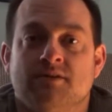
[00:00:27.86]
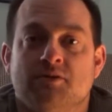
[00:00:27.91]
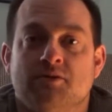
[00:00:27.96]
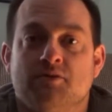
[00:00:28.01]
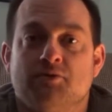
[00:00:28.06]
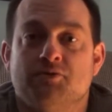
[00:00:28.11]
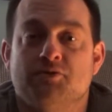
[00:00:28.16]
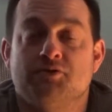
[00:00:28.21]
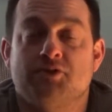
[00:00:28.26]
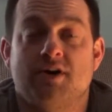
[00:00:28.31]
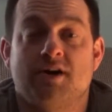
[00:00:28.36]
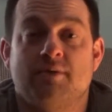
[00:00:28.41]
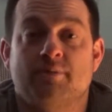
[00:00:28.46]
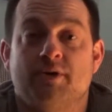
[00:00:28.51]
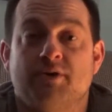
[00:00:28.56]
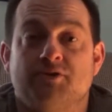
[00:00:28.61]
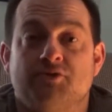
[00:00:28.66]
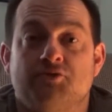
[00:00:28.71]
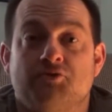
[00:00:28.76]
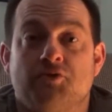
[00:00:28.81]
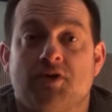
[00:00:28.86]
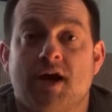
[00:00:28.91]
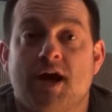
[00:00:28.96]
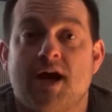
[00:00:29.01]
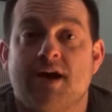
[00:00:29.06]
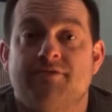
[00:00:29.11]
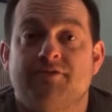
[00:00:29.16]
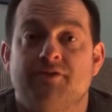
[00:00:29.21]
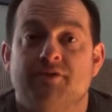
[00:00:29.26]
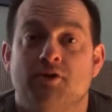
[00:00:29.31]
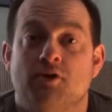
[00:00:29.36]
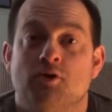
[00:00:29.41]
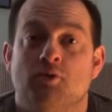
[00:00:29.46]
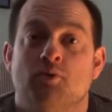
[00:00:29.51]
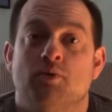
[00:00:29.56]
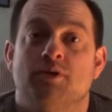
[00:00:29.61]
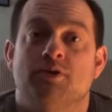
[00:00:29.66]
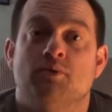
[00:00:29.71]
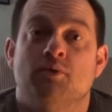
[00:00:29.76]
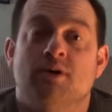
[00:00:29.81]
You know, just talk about the draft, you
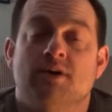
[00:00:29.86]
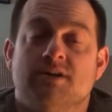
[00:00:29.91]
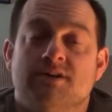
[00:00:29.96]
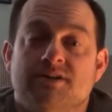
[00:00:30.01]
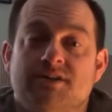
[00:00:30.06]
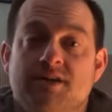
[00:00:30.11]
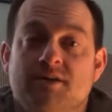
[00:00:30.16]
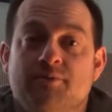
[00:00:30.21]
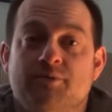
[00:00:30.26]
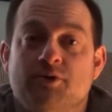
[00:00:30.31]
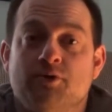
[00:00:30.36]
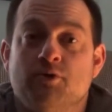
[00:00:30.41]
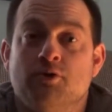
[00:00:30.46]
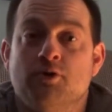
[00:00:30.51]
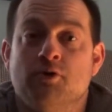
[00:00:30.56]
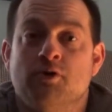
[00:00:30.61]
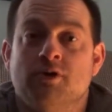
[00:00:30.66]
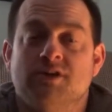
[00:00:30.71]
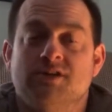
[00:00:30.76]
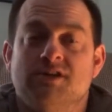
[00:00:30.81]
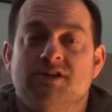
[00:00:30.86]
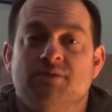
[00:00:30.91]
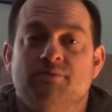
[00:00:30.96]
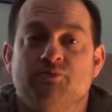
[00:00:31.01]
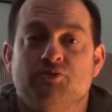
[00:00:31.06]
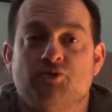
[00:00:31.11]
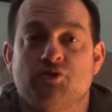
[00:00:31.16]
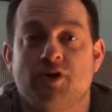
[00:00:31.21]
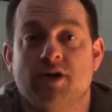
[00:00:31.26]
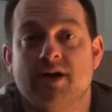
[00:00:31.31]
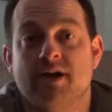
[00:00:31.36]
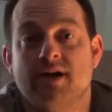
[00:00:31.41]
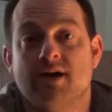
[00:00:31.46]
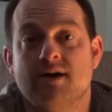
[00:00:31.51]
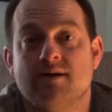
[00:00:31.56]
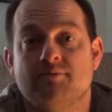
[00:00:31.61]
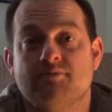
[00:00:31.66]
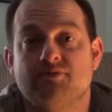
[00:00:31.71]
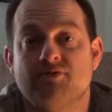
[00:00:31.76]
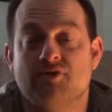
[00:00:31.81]
know, what you want to see him do. You want to see him trade
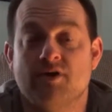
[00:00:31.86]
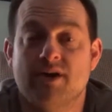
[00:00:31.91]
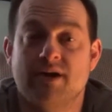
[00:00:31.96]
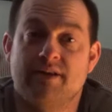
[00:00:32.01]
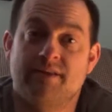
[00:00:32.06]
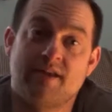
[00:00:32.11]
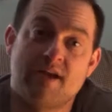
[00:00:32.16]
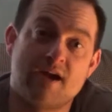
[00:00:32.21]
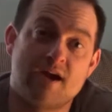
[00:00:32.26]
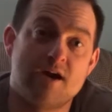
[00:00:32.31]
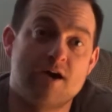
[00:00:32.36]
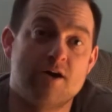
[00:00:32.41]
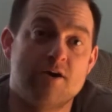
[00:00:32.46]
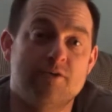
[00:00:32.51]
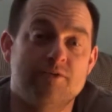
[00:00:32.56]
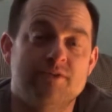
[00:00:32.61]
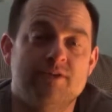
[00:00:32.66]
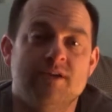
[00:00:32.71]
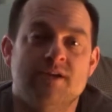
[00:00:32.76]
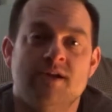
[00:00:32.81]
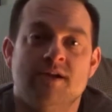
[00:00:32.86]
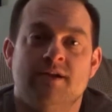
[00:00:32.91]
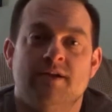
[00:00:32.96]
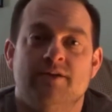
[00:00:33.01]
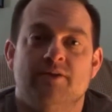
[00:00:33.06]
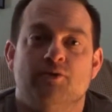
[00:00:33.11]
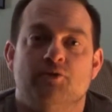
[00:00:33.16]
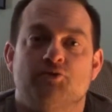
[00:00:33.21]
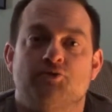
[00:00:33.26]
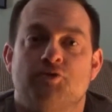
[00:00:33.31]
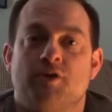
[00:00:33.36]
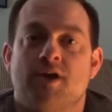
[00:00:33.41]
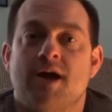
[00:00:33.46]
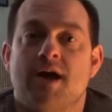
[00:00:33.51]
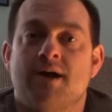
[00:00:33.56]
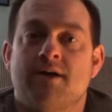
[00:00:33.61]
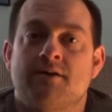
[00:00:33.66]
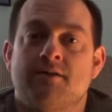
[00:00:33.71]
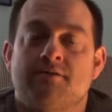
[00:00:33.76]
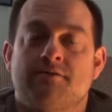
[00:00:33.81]
up, trade down, you know, trade
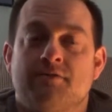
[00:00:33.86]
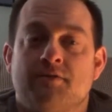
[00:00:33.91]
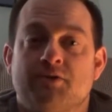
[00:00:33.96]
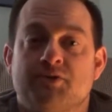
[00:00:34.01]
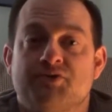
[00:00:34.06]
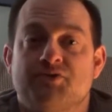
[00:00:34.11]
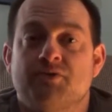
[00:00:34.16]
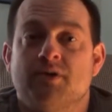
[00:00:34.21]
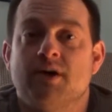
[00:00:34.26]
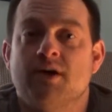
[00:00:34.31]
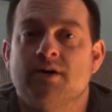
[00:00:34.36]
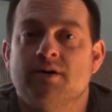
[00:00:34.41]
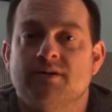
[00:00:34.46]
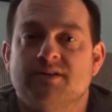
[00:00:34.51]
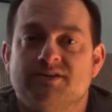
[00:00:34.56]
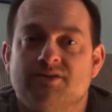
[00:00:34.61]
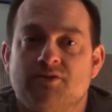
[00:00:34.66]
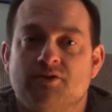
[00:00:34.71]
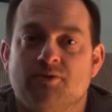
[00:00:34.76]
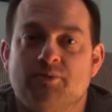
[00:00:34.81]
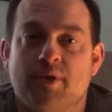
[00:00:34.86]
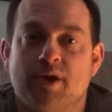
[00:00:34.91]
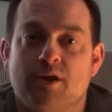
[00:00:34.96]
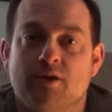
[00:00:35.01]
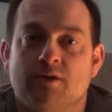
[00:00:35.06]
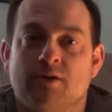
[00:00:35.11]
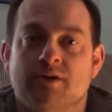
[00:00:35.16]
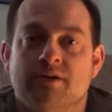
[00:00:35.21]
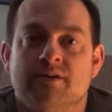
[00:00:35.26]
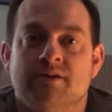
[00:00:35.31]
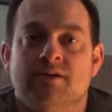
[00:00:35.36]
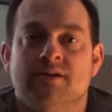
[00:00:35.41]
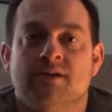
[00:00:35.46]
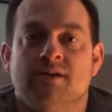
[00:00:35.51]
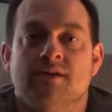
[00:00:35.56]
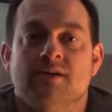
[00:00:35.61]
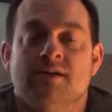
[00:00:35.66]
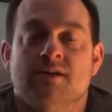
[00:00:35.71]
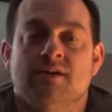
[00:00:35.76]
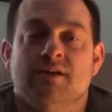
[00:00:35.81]
out of the first round. That's what I'm hearing.
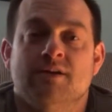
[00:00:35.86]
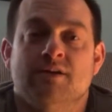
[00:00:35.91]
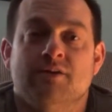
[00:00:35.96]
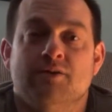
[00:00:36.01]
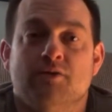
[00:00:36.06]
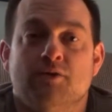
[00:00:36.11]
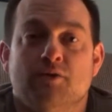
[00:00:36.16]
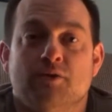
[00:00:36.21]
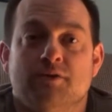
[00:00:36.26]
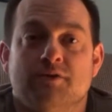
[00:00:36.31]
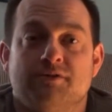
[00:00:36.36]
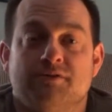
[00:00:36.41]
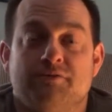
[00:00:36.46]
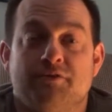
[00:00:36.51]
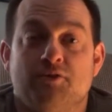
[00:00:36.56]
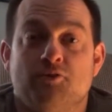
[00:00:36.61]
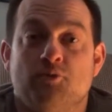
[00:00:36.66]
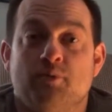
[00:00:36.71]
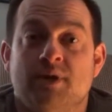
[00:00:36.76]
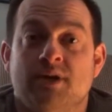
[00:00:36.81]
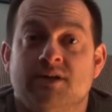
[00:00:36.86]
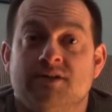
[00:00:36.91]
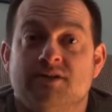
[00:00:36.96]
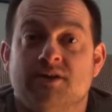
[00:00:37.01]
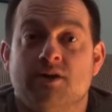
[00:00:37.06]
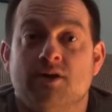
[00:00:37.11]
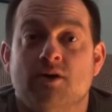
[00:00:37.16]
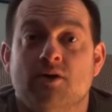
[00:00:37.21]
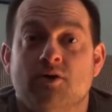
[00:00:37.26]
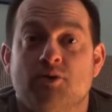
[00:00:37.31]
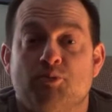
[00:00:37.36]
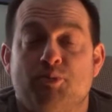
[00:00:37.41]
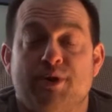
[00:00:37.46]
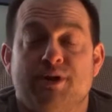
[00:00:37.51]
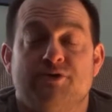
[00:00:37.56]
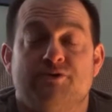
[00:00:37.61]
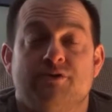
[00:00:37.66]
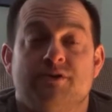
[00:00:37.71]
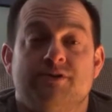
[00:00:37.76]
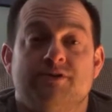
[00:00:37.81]
You know, it was a few minutes ago, the
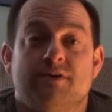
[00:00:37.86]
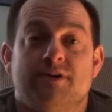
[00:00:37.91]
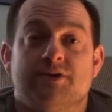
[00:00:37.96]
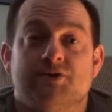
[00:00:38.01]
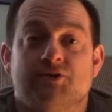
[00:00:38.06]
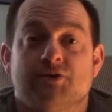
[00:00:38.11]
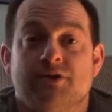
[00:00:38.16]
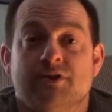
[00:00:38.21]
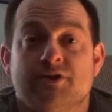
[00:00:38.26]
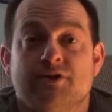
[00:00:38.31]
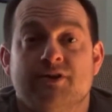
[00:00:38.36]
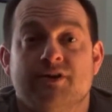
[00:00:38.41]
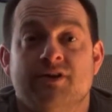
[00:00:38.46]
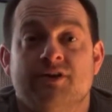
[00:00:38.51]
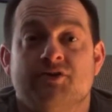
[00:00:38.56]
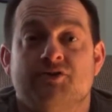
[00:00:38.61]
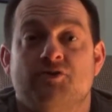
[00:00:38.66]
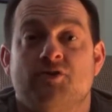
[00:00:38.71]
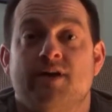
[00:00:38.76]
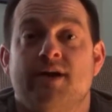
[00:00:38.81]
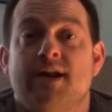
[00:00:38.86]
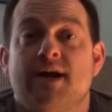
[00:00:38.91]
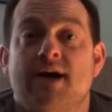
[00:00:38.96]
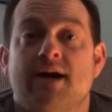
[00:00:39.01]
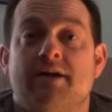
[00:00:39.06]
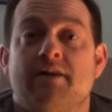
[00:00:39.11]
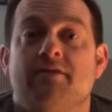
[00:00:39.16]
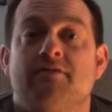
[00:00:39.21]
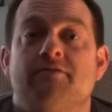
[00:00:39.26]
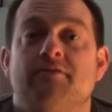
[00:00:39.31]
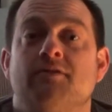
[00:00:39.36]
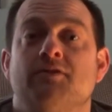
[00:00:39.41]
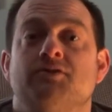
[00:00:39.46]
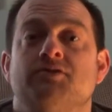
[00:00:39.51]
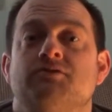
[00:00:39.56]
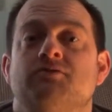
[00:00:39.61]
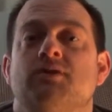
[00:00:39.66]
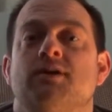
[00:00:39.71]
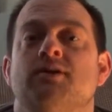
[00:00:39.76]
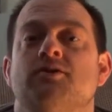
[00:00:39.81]
Patriots are actually looking to trade out of the
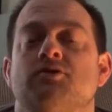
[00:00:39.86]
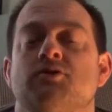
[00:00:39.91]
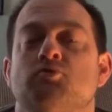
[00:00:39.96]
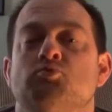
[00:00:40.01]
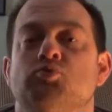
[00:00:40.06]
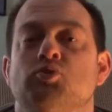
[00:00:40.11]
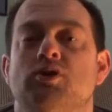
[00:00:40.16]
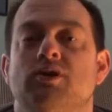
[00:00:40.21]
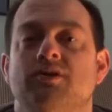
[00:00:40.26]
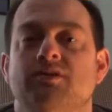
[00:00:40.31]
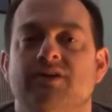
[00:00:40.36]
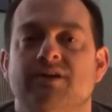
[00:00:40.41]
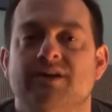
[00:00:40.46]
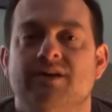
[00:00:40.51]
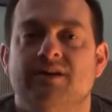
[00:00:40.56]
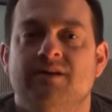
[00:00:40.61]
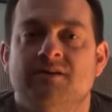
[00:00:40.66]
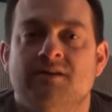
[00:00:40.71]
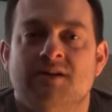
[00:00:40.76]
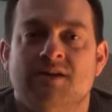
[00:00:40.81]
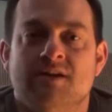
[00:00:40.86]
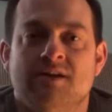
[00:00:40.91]
first round completely.